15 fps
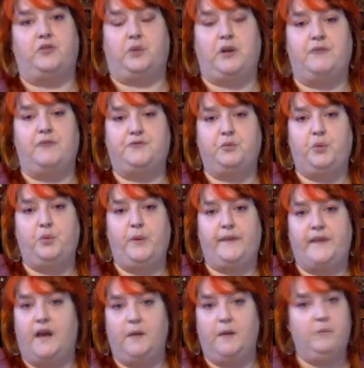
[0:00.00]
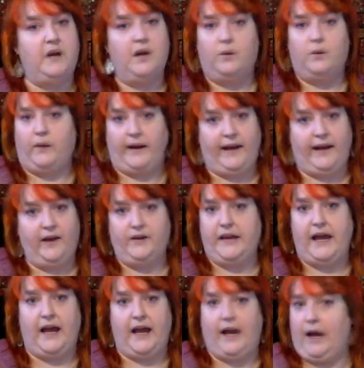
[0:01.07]
We're comfortable with them. We're like, hell
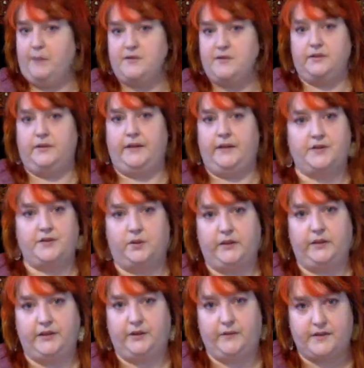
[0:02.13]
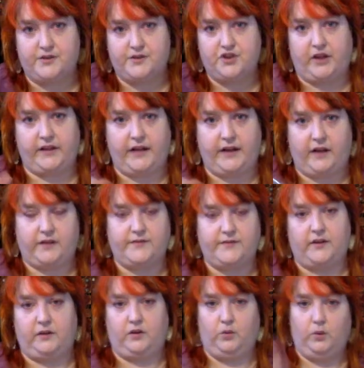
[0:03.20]
yeah, absolutely, I totally do this. Check it out. It's
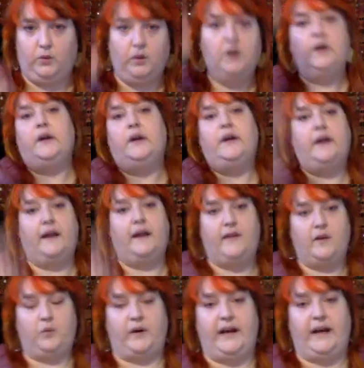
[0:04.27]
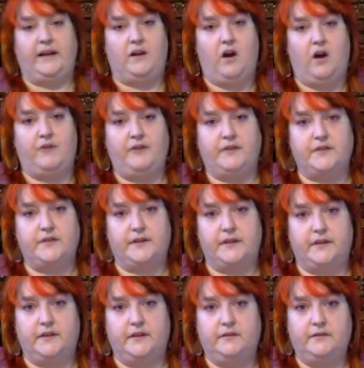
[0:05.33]
fucking cool. And then we're heading off into
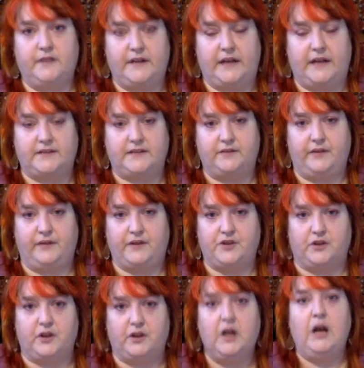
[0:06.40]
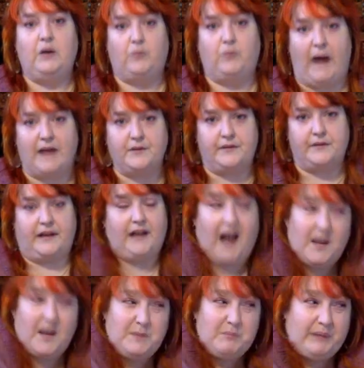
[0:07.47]
the next adventure, rather than
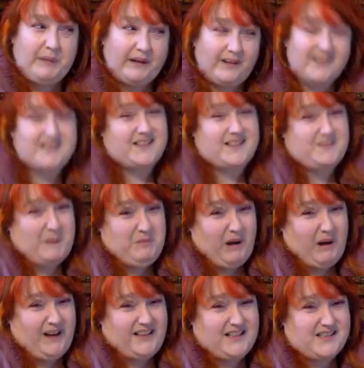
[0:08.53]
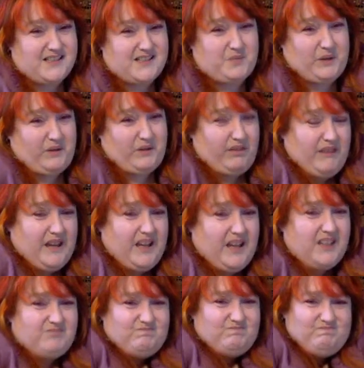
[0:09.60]
I'm embarrassed because my body does this weird thing,
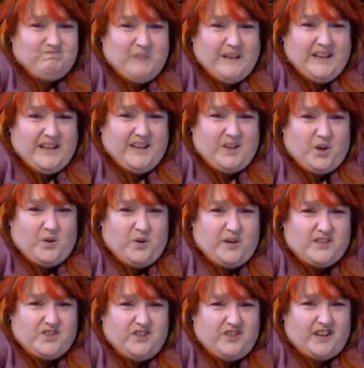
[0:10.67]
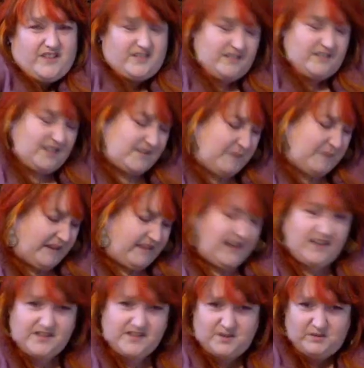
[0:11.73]
and I can't go because my
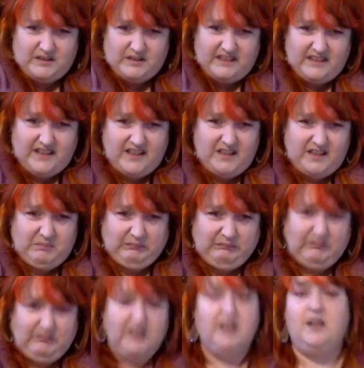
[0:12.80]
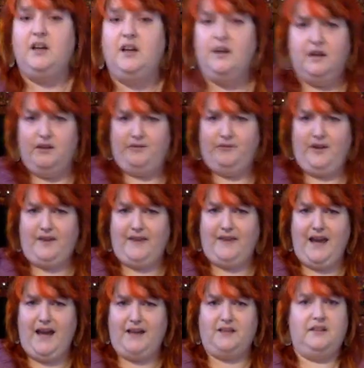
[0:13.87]
thing is doing the thing, and fuck
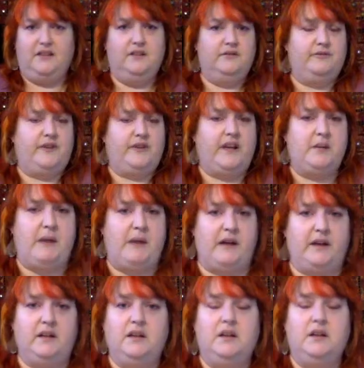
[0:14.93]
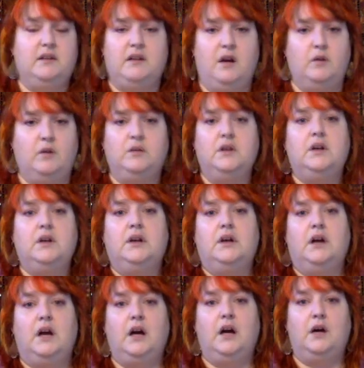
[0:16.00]
that. Forget about it. No.
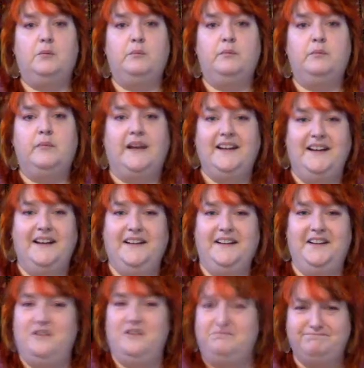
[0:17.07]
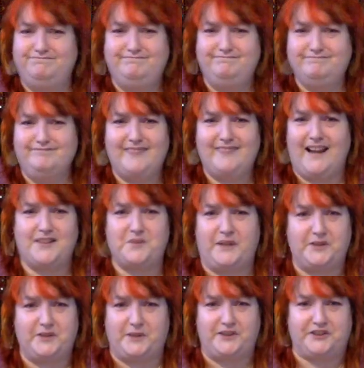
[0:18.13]
Not in
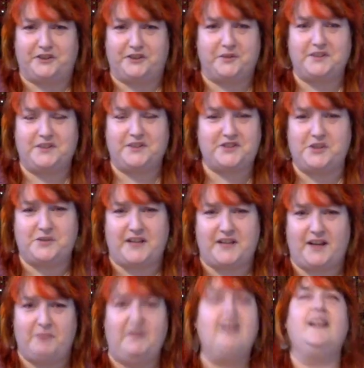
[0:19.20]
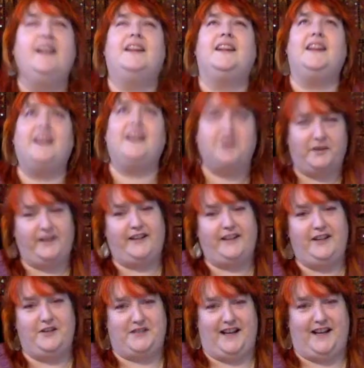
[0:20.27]
2022. There's no time. Literally
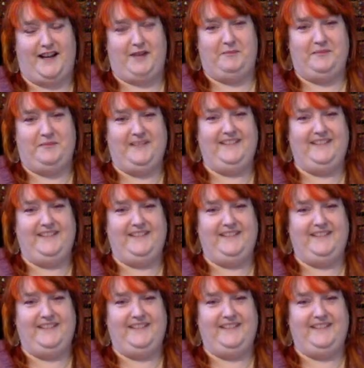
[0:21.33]
no time.